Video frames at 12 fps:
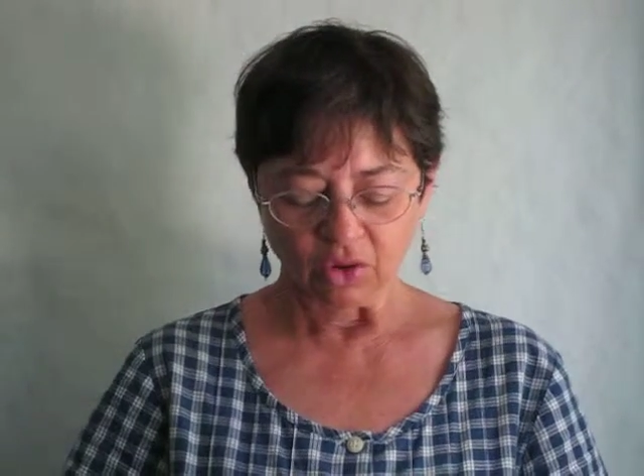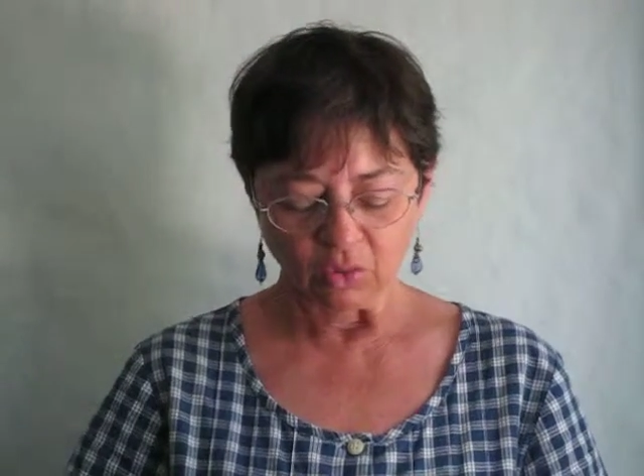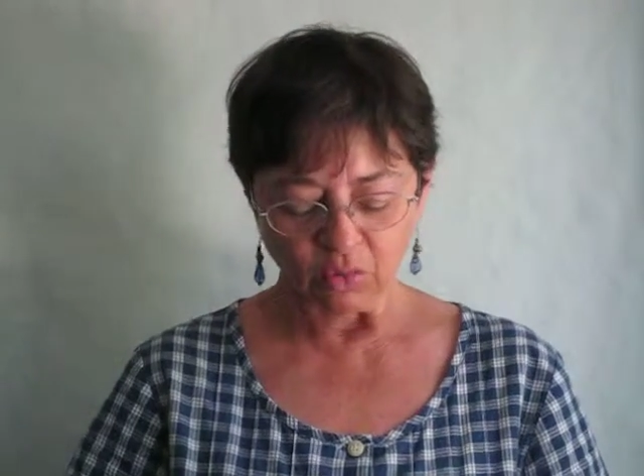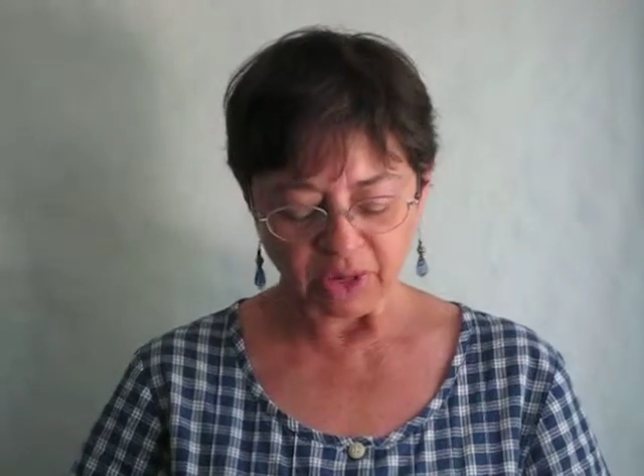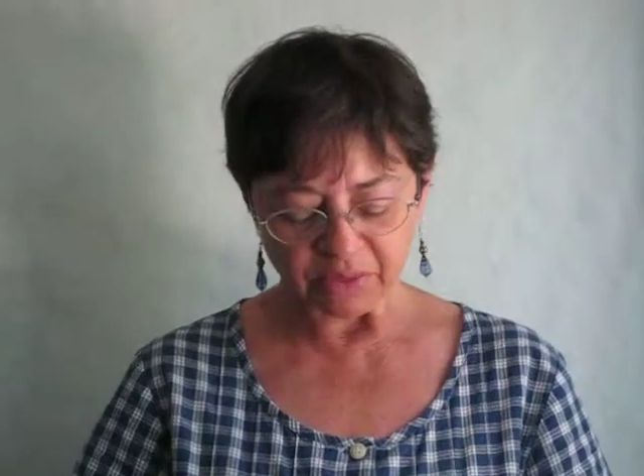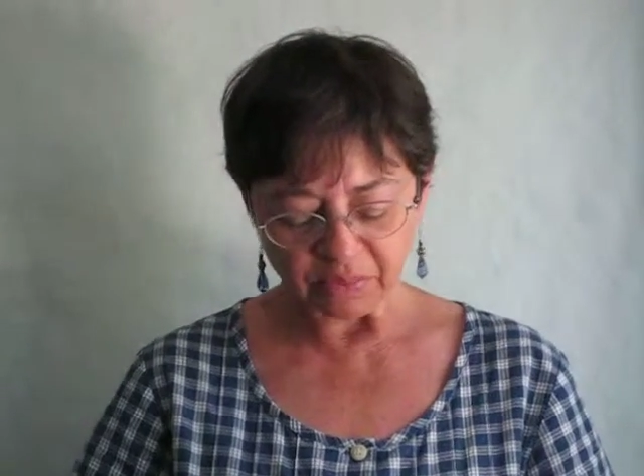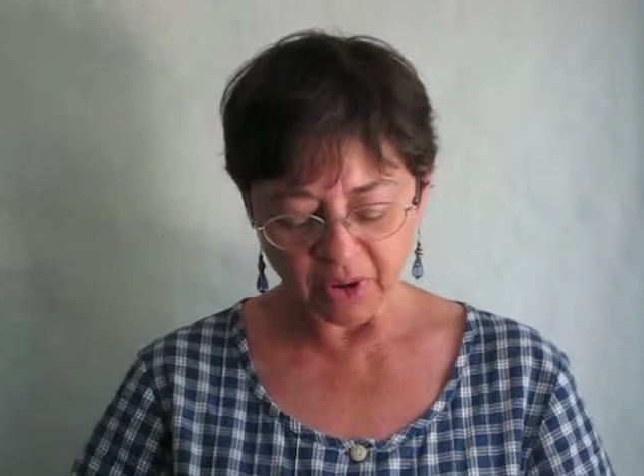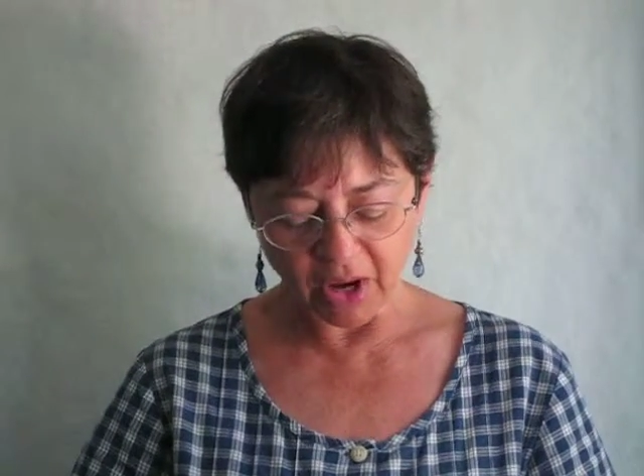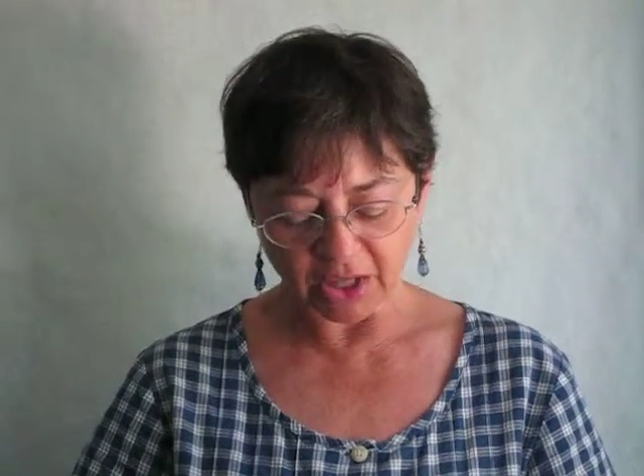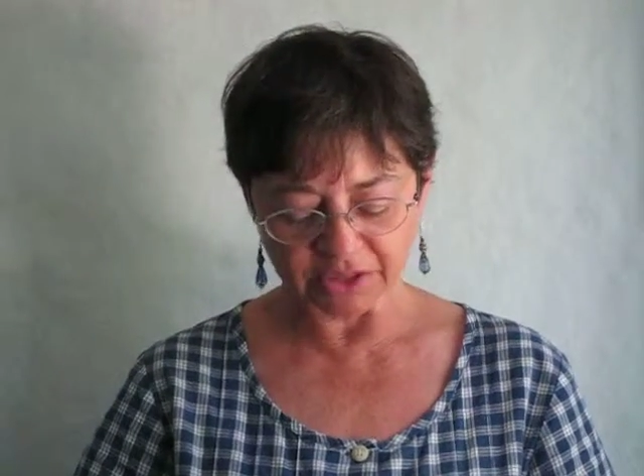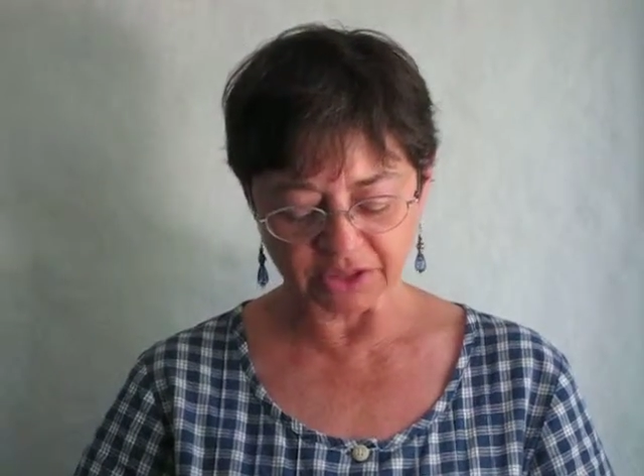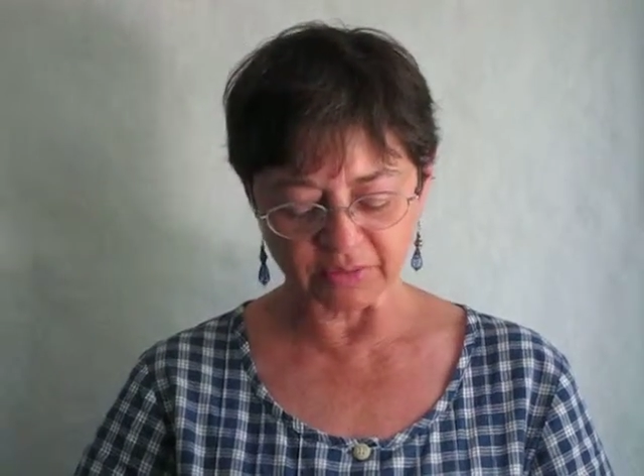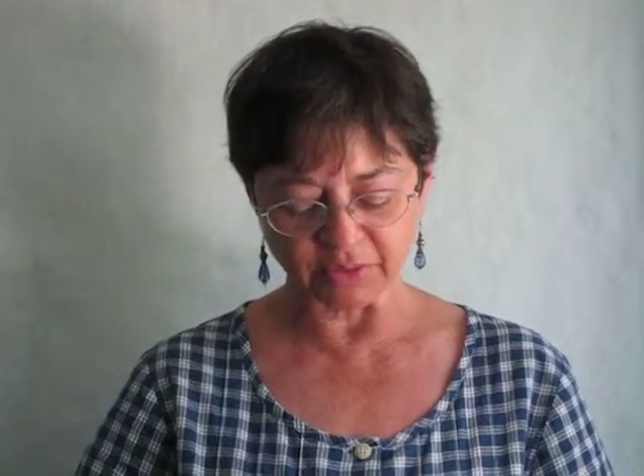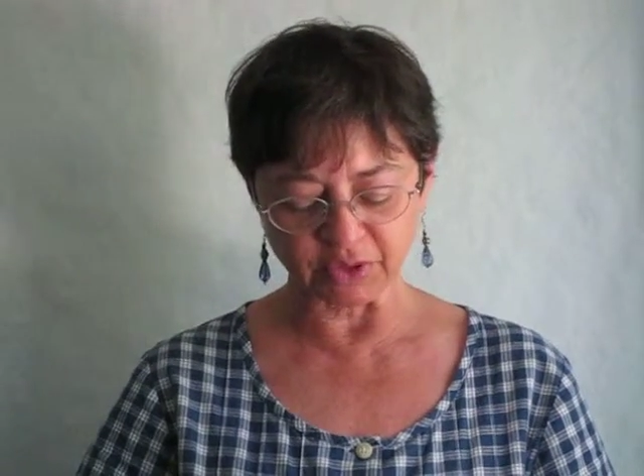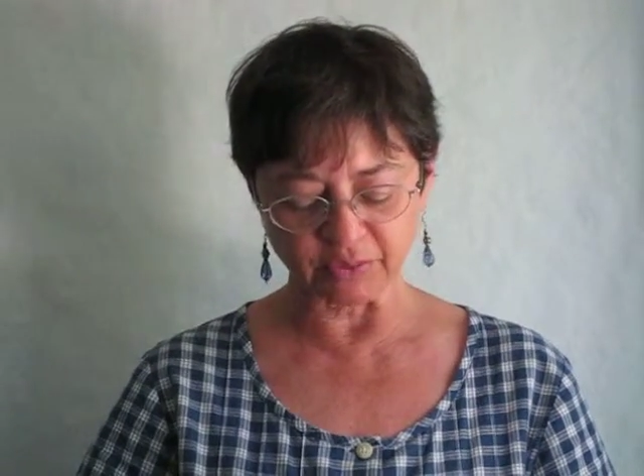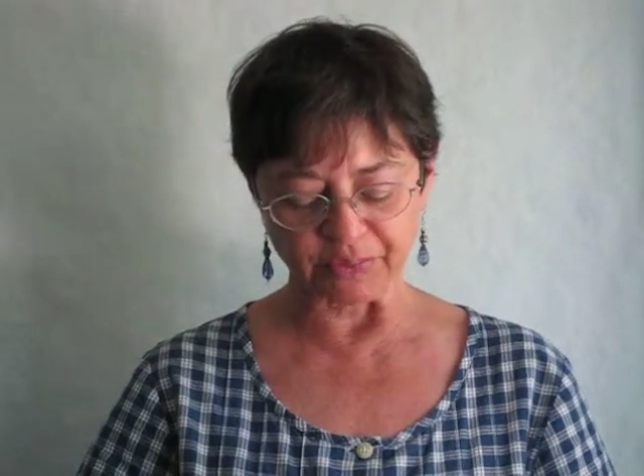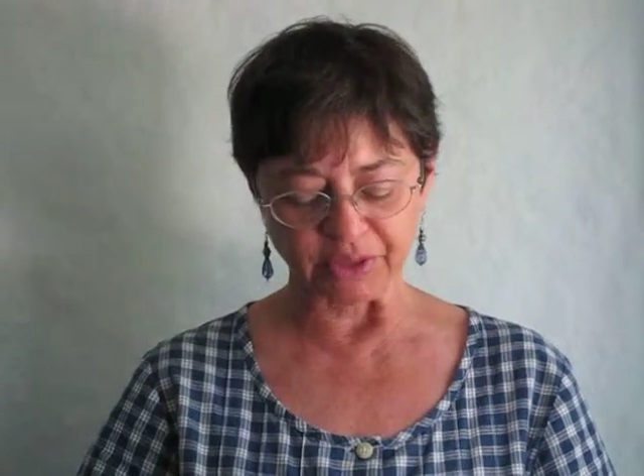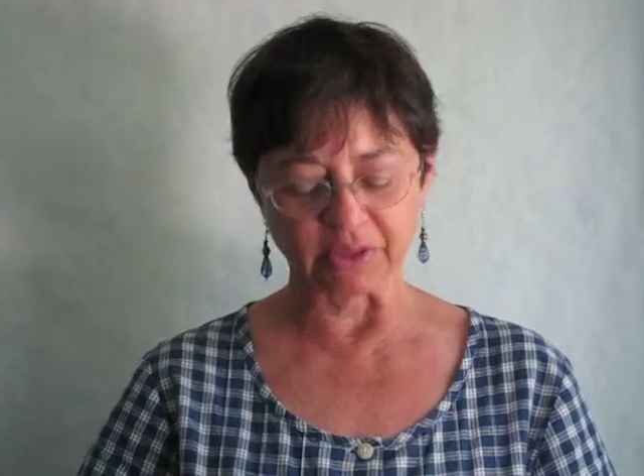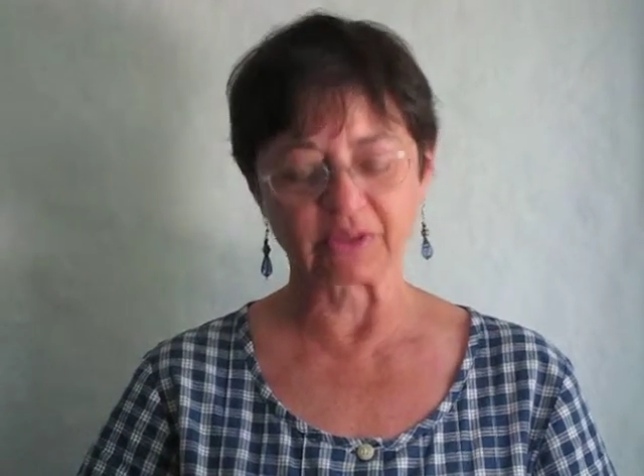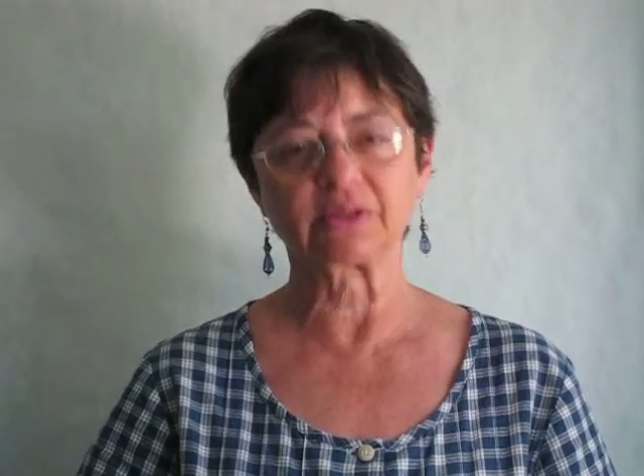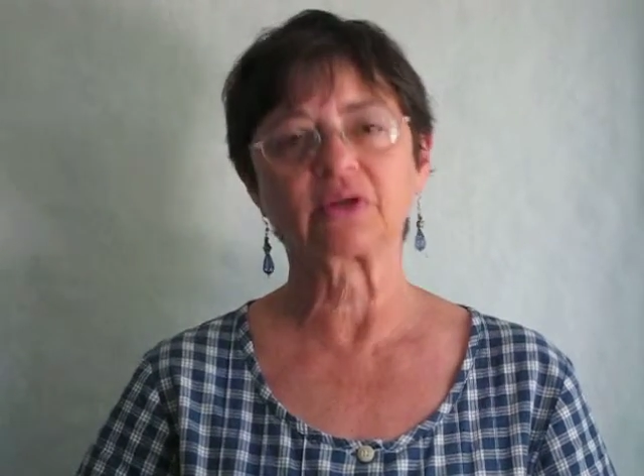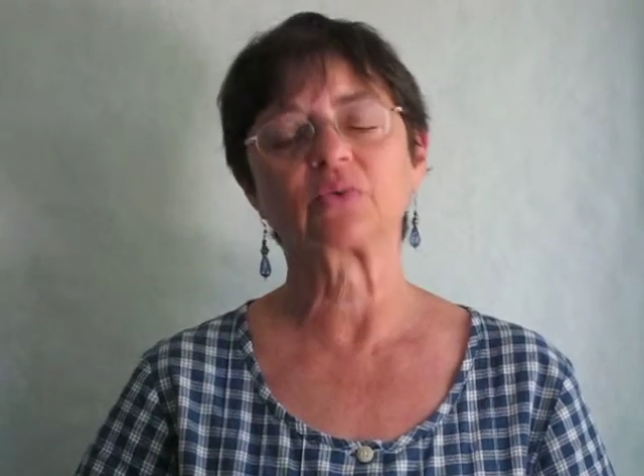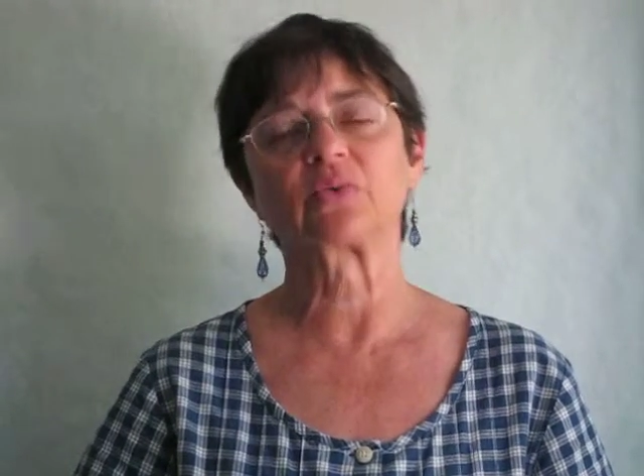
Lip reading: When possible, pin